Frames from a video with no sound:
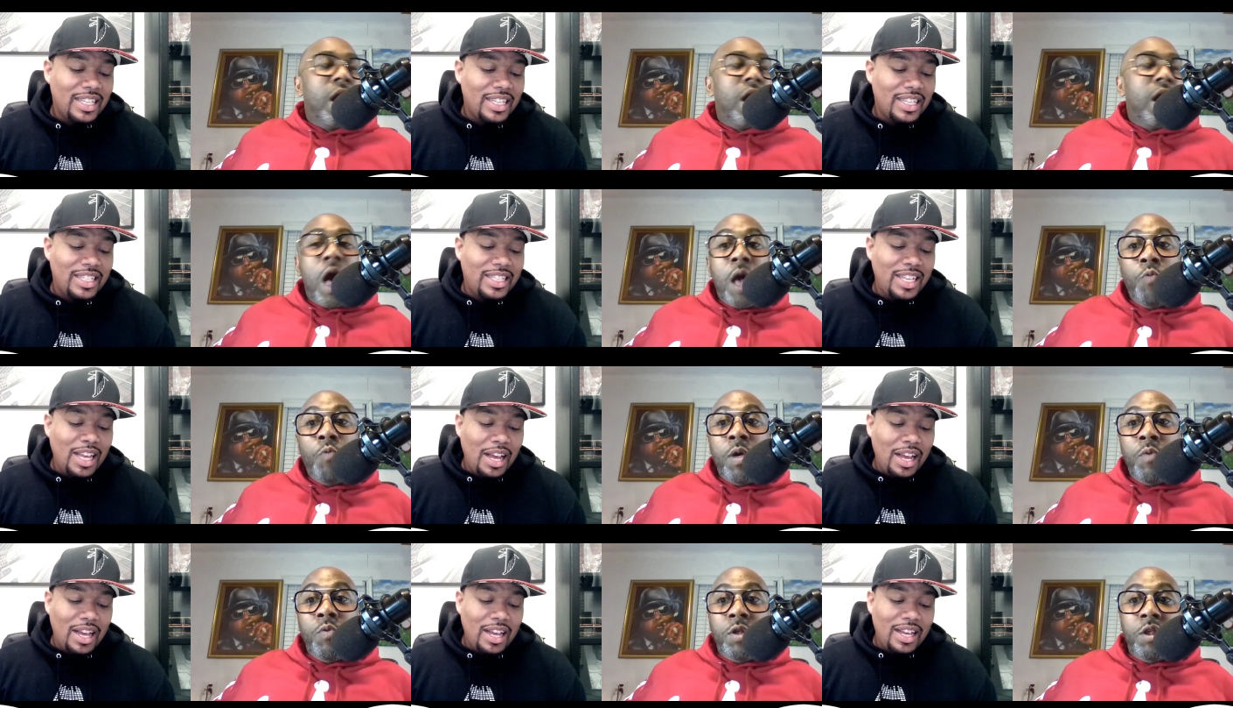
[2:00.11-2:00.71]

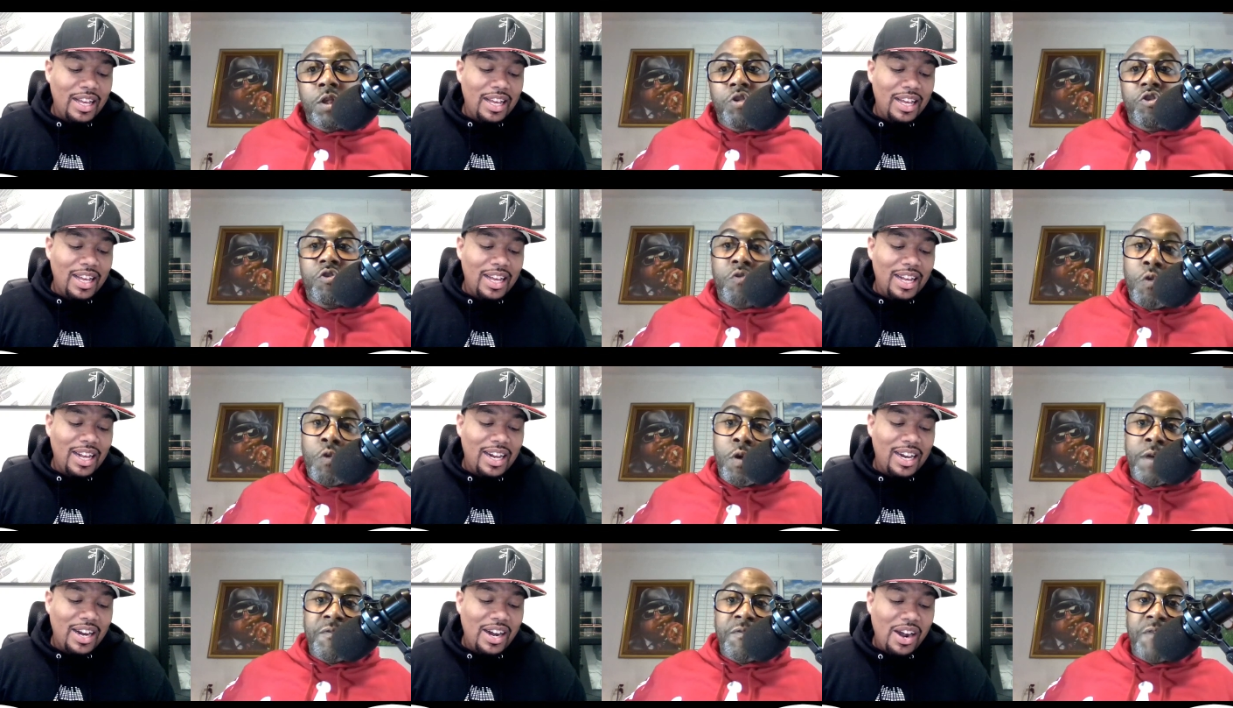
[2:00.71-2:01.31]
Speaker 1: Conway so, would
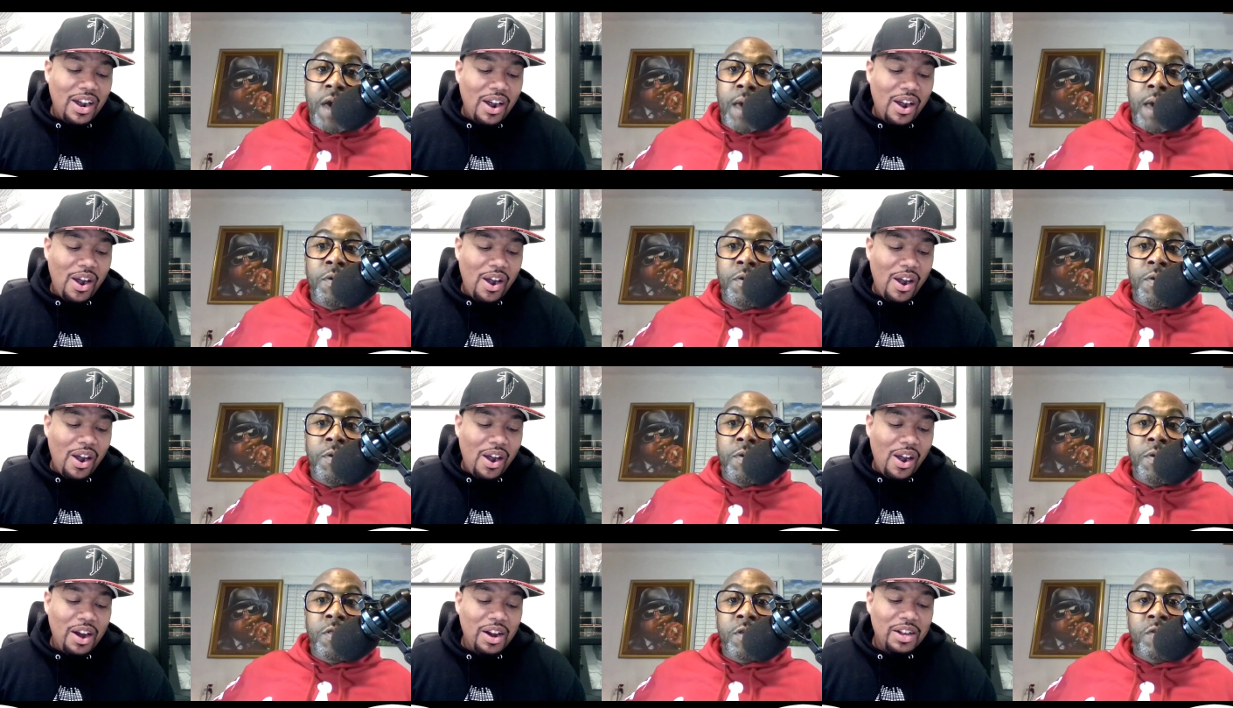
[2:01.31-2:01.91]
destroy
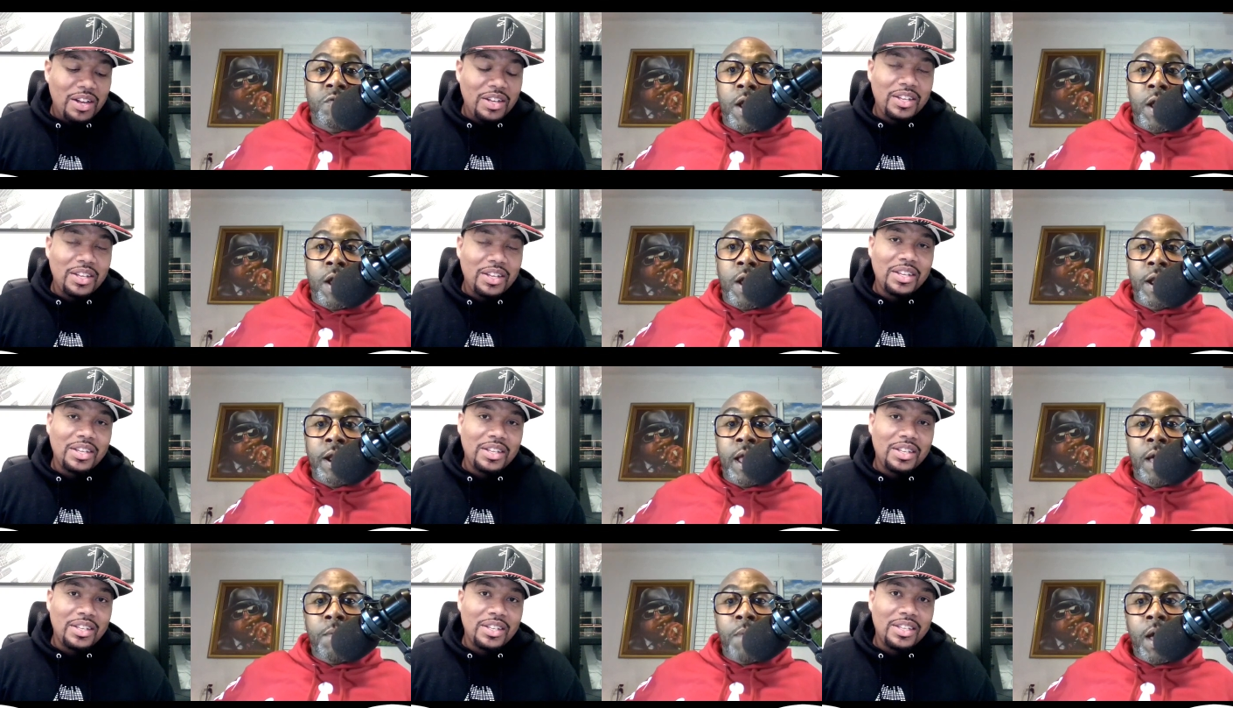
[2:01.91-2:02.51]
Fabolous
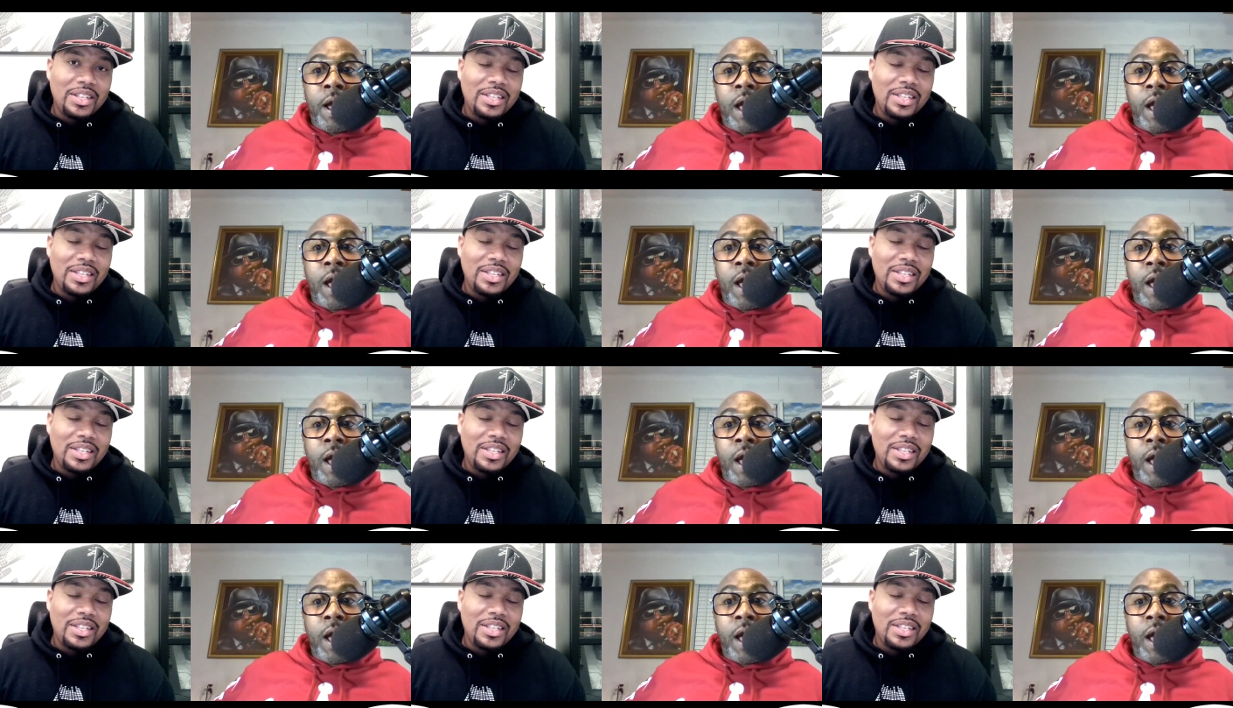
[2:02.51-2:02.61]
right now,